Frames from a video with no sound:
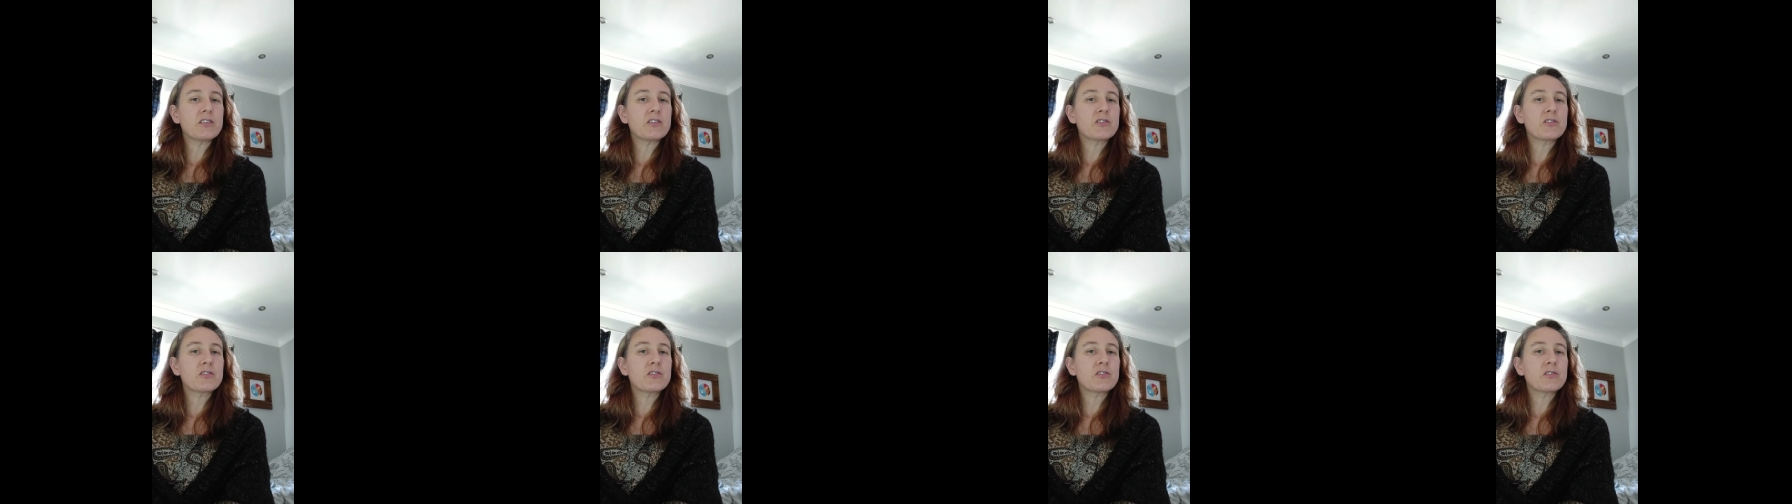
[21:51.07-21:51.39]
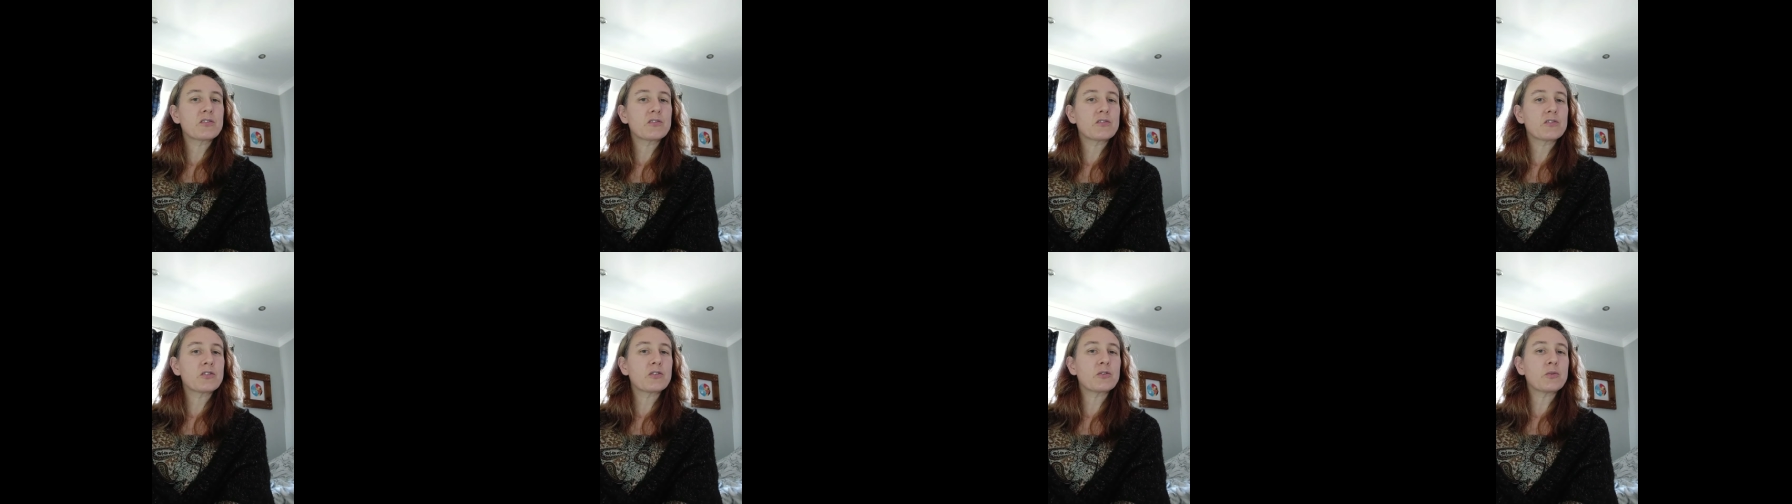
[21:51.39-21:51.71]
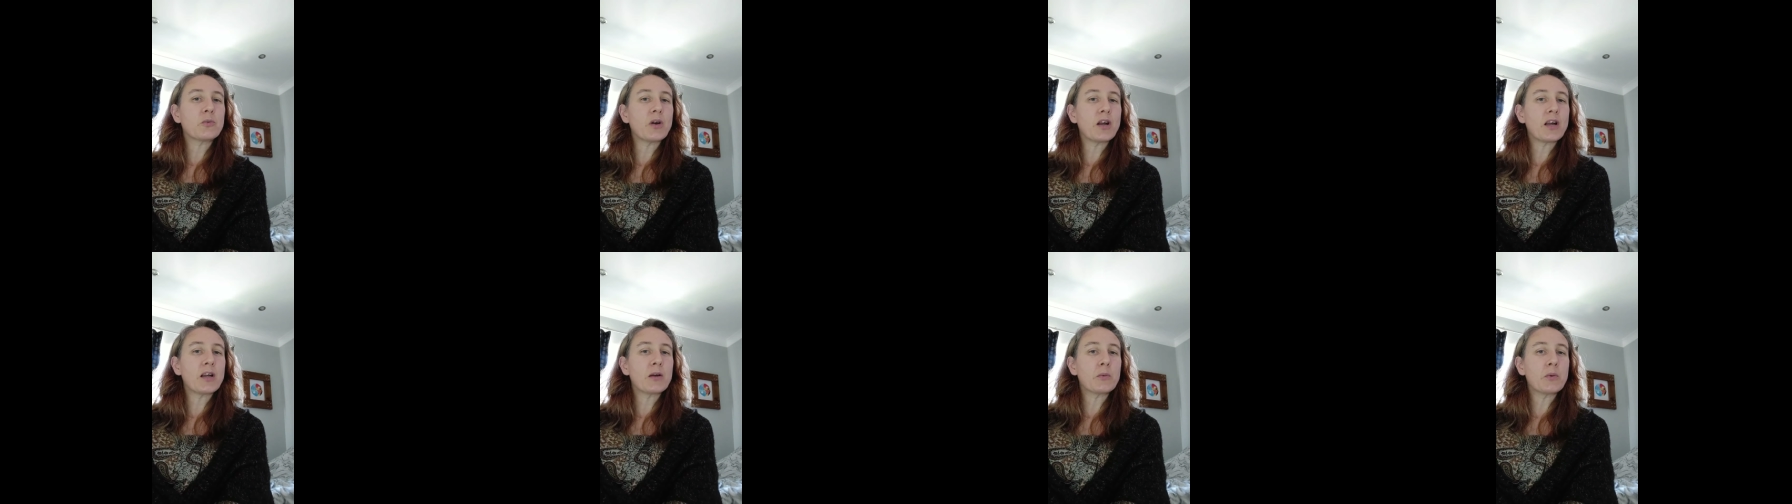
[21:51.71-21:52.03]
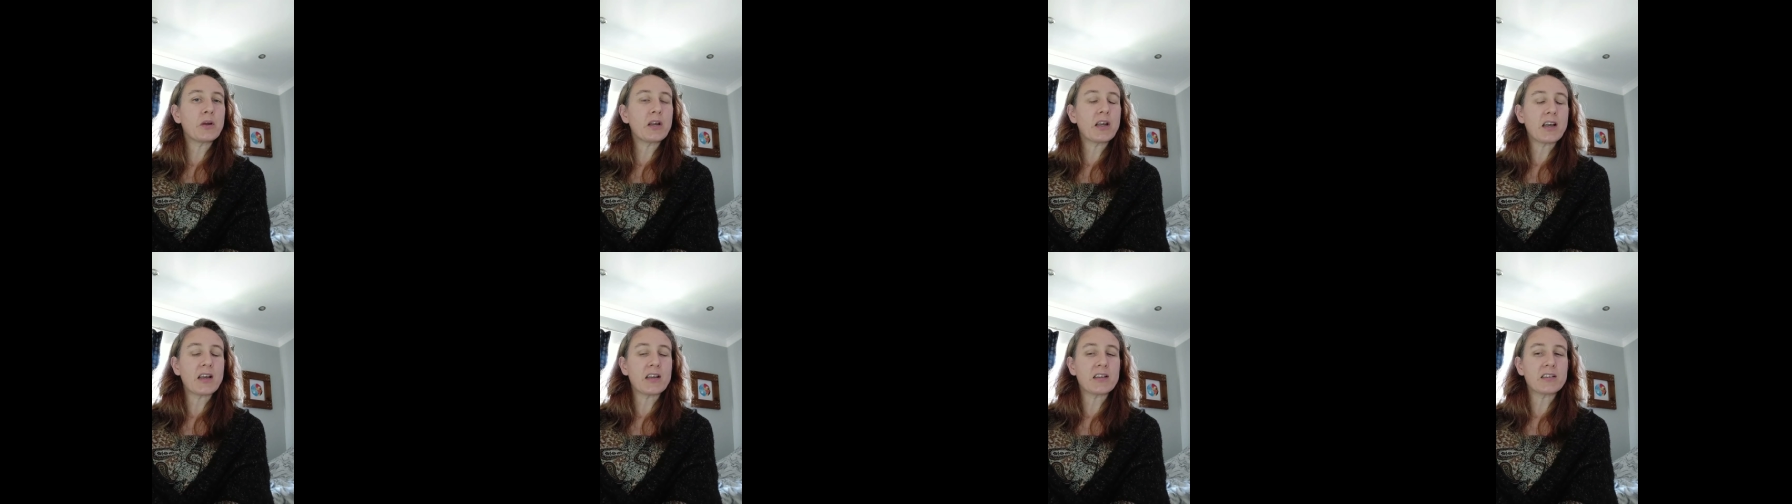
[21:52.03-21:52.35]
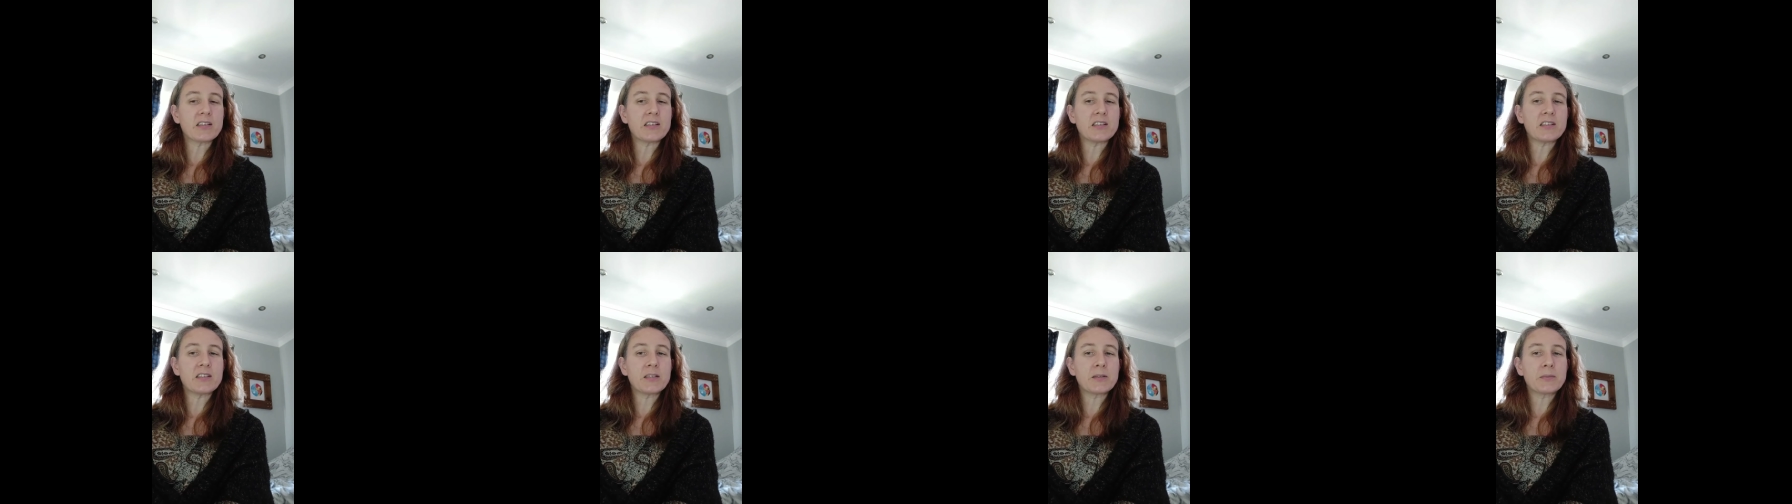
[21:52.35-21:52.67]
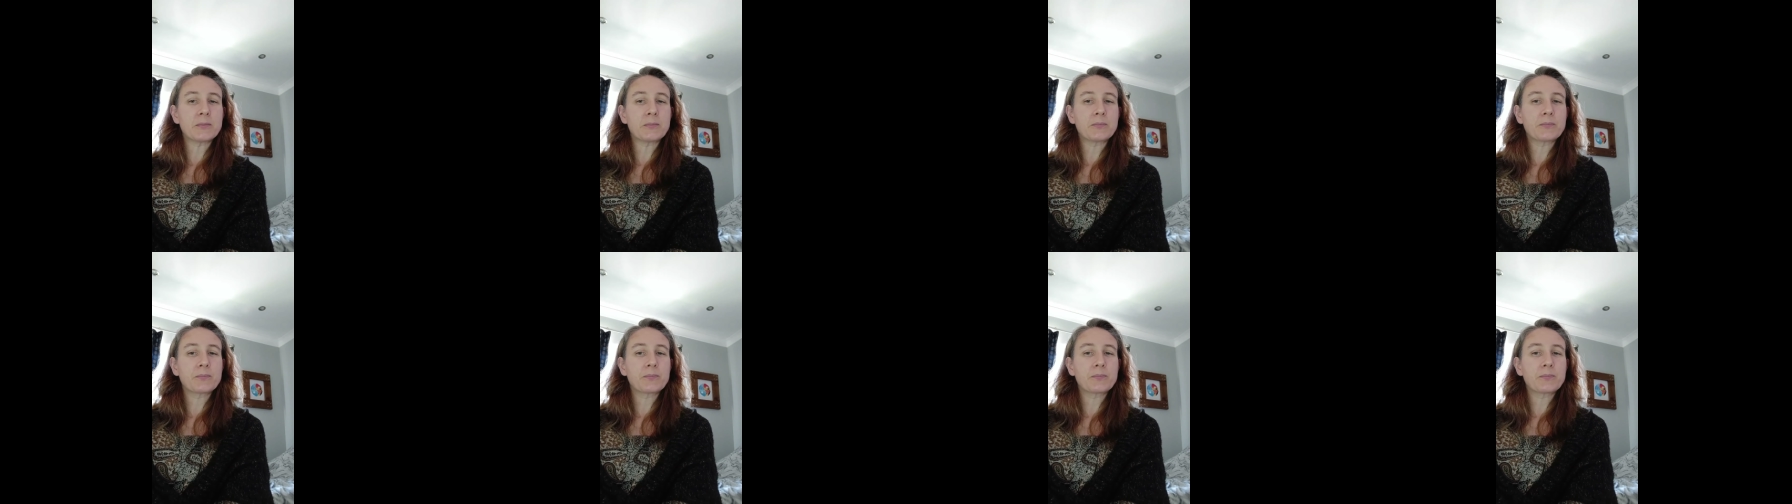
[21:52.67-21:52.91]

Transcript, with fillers: us to where we're headed.